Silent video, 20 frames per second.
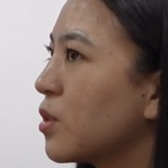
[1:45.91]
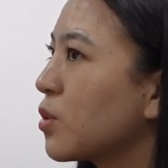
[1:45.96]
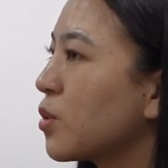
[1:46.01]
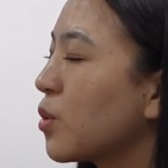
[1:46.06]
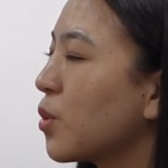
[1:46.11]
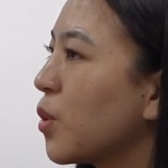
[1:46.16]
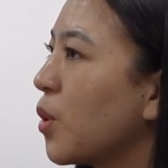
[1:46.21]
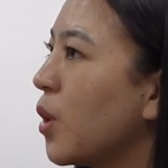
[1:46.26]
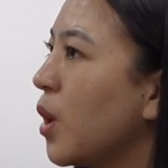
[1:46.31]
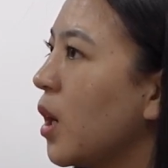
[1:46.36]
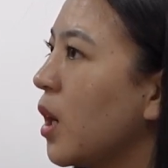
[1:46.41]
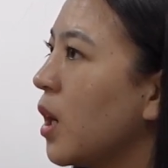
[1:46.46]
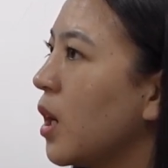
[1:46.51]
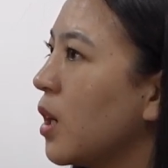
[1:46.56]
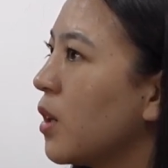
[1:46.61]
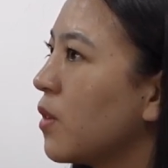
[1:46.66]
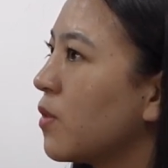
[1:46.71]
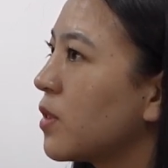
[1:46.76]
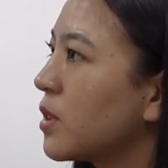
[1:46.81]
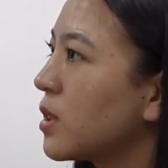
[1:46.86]
So
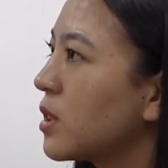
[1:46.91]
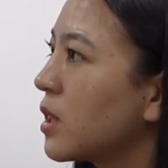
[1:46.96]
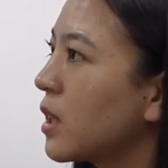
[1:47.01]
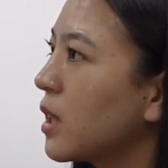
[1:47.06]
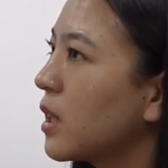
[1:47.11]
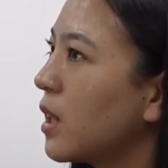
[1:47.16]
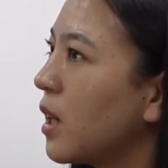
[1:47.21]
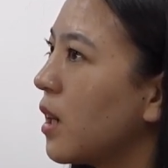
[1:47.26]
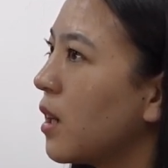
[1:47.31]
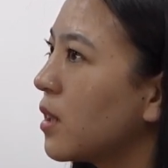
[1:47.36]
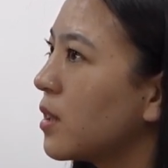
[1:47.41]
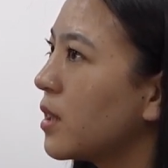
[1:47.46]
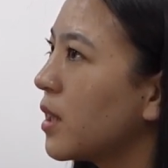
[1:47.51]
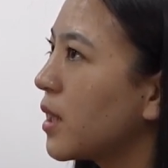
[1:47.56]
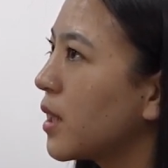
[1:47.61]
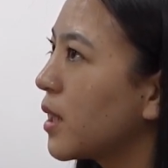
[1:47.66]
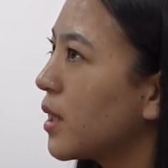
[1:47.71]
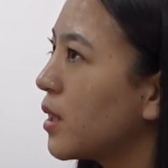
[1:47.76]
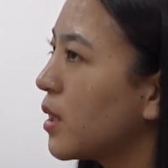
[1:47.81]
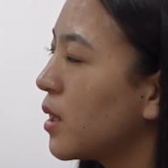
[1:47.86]
first thing, they
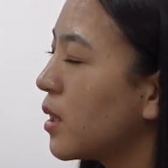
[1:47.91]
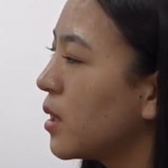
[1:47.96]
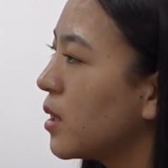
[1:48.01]
can